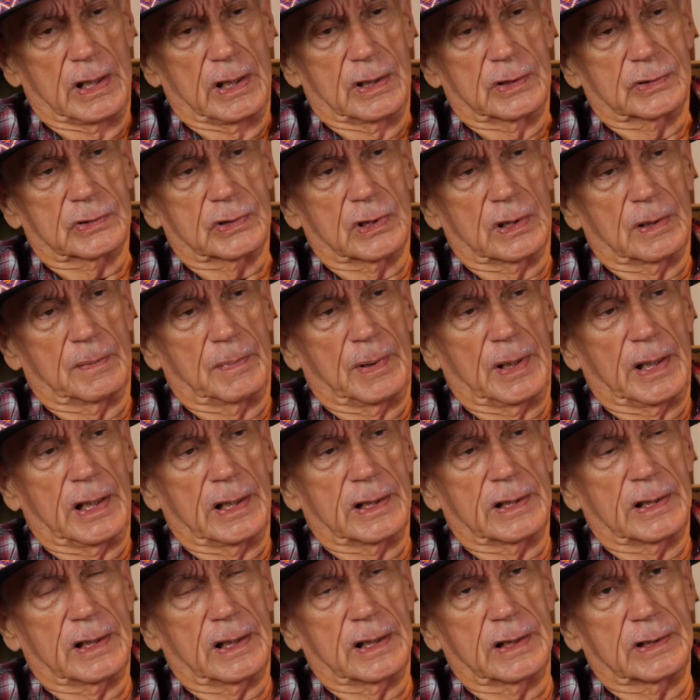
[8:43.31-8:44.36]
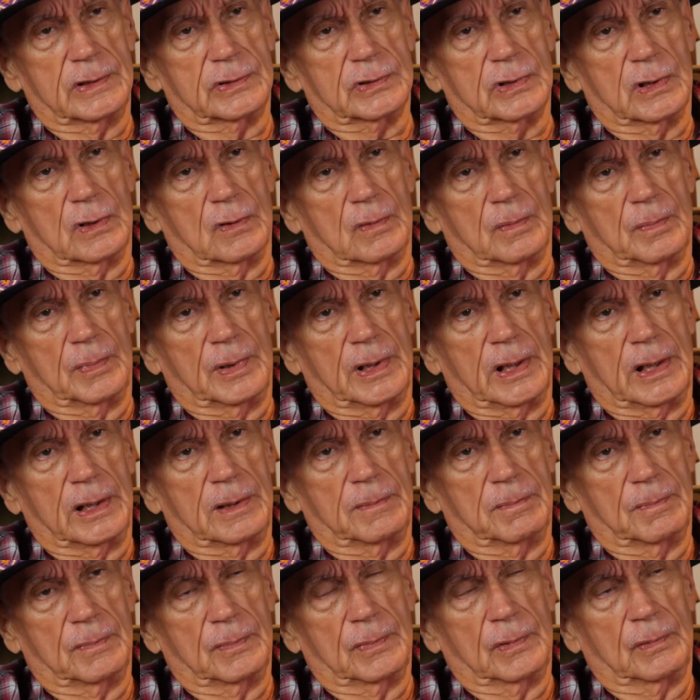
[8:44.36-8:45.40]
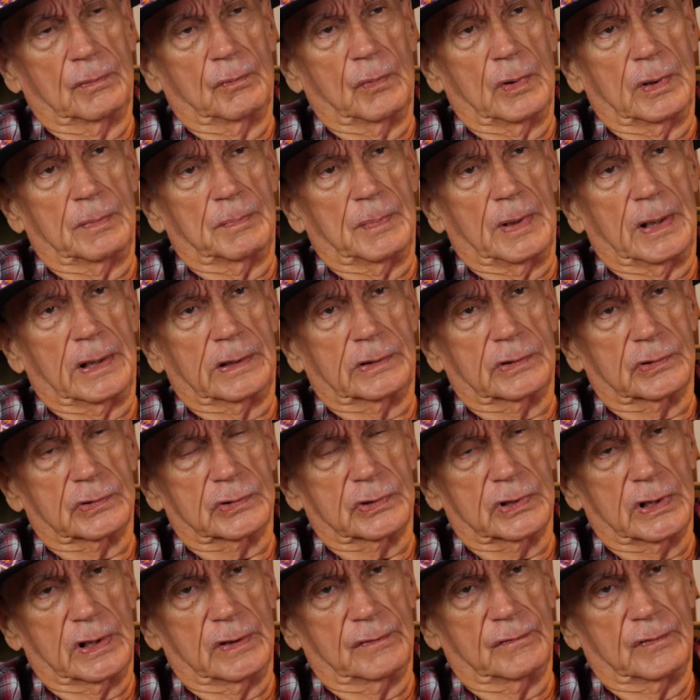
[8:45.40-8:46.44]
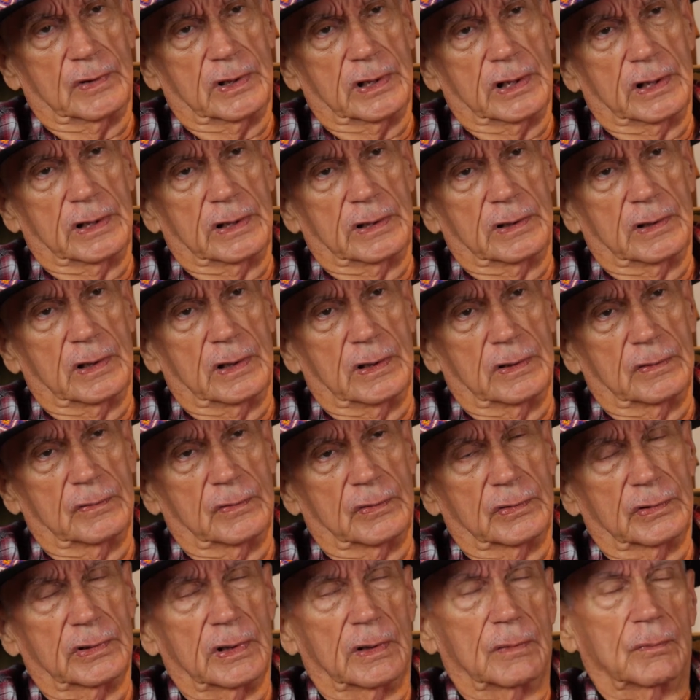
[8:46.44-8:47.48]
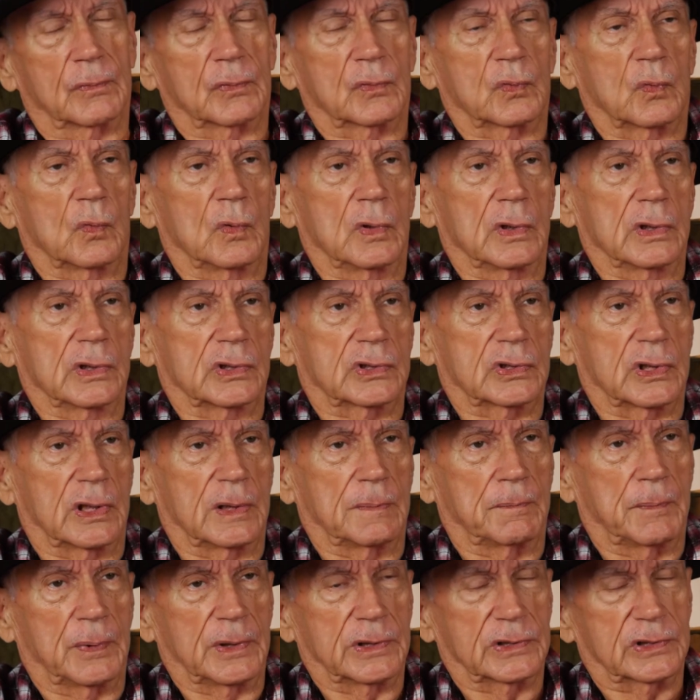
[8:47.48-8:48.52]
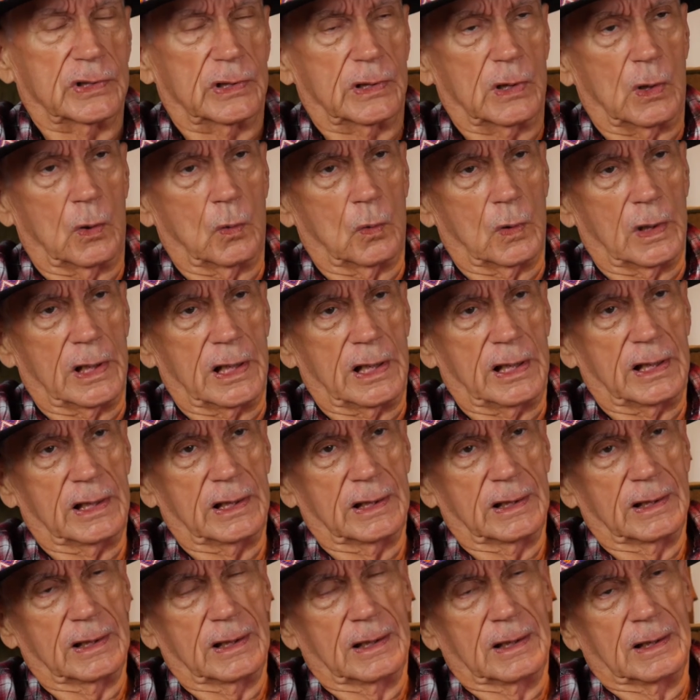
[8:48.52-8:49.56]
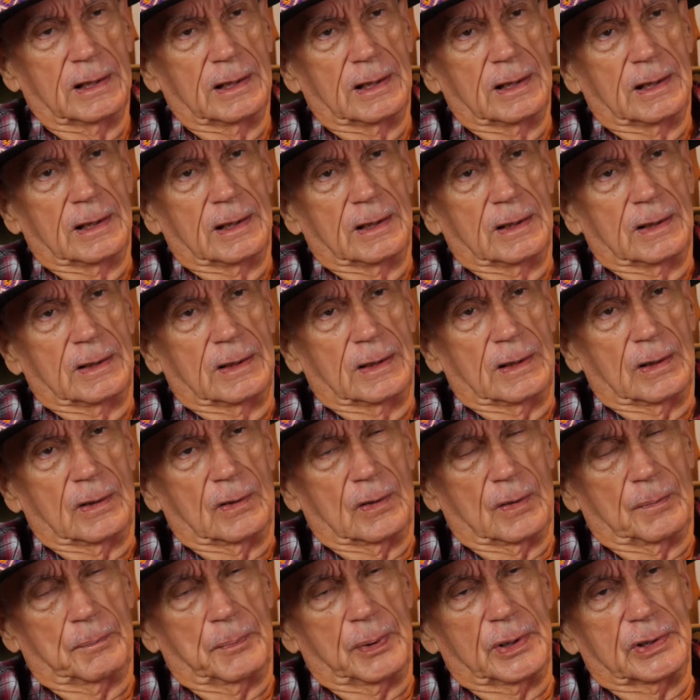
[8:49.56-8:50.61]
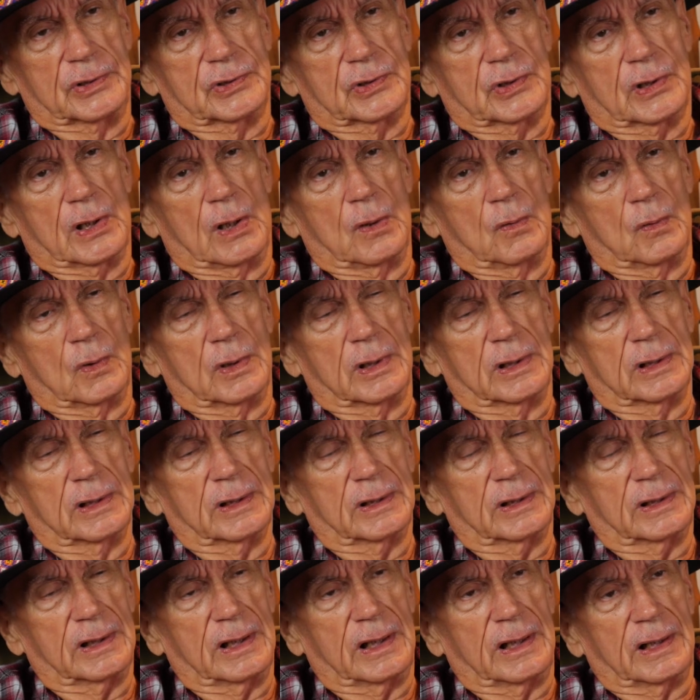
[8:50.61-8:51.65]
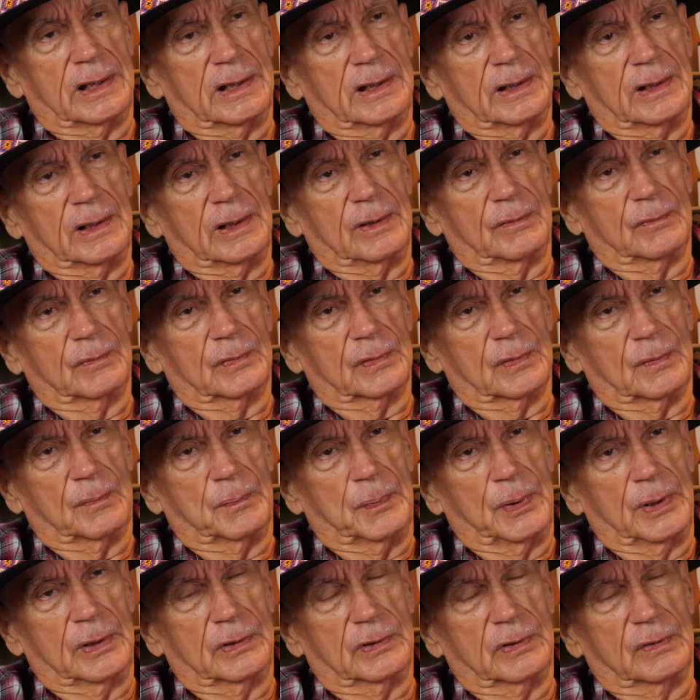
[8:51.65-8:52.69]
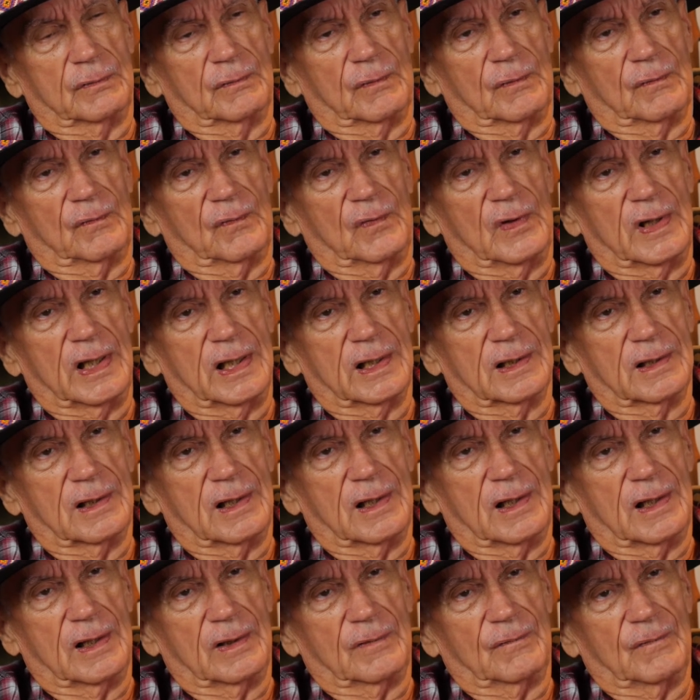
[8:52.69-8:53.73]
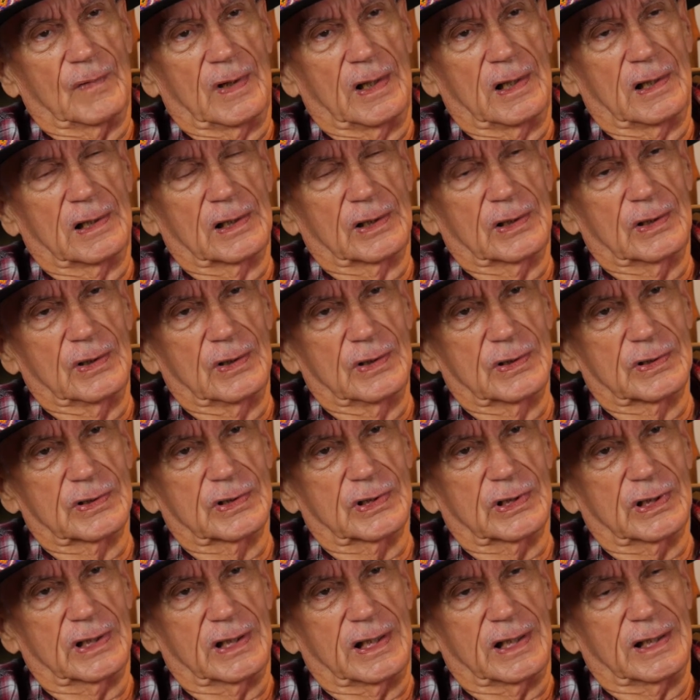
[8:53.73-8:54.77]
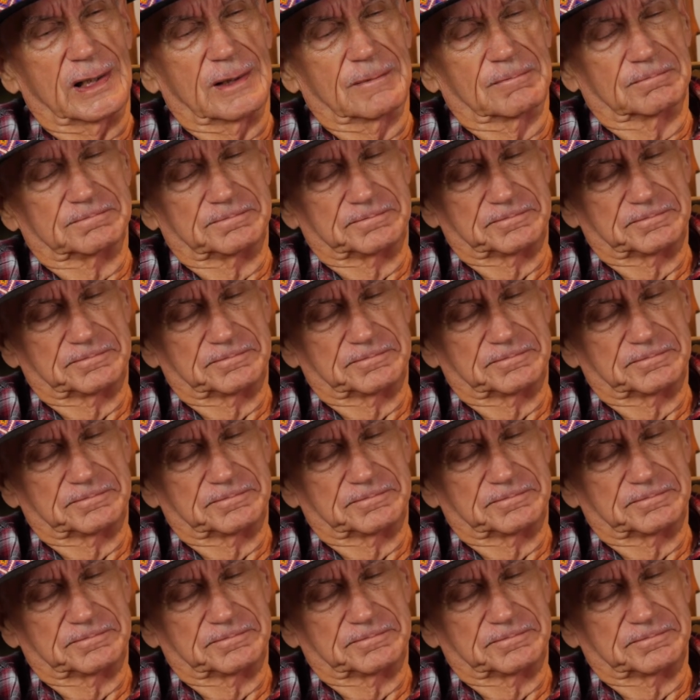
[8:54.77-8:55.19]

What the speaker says: Some had dates on them. They went back to 1700s. There was one said Pistole, or a pistola, and it was a picture of a flintlock. Barely could see it.